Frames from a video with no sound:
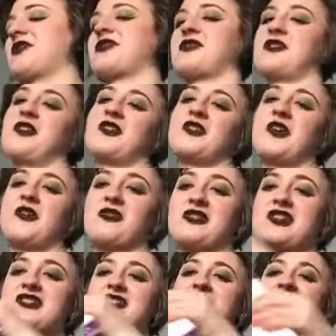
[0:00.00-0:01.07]
So I got
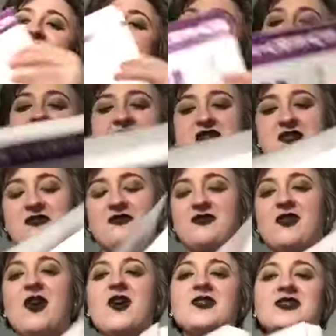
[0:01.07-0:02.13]
this for
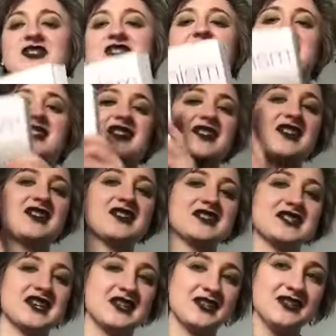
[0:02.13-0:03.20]
only a
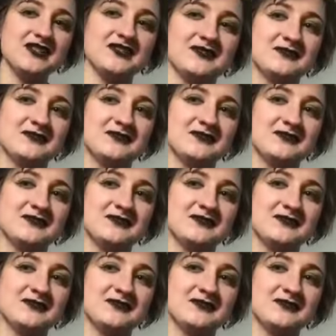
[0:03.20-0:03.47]
tenner.